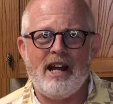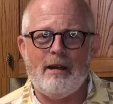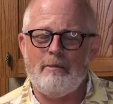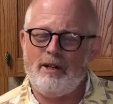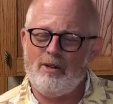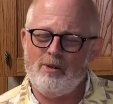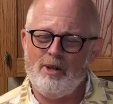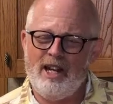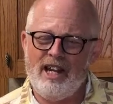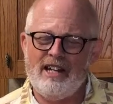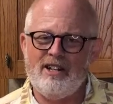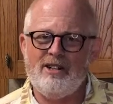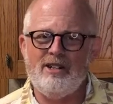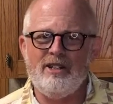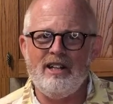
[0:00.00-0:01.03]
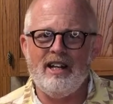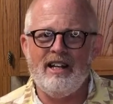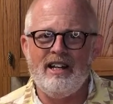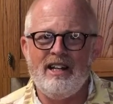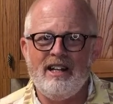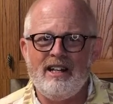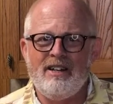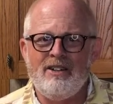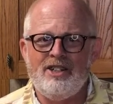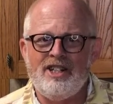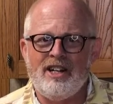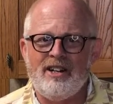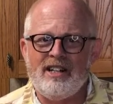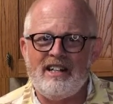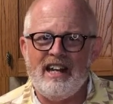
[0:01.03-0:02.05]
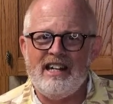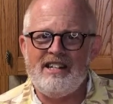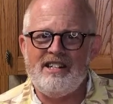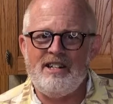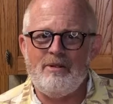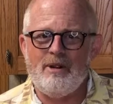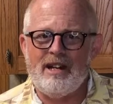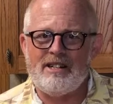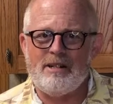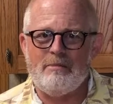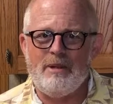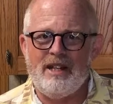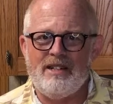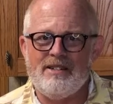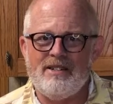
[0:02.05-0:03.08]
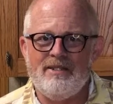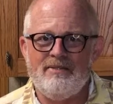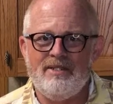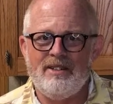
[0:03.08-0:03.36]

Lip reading: I'm an OK cook, sharing tasty recipes.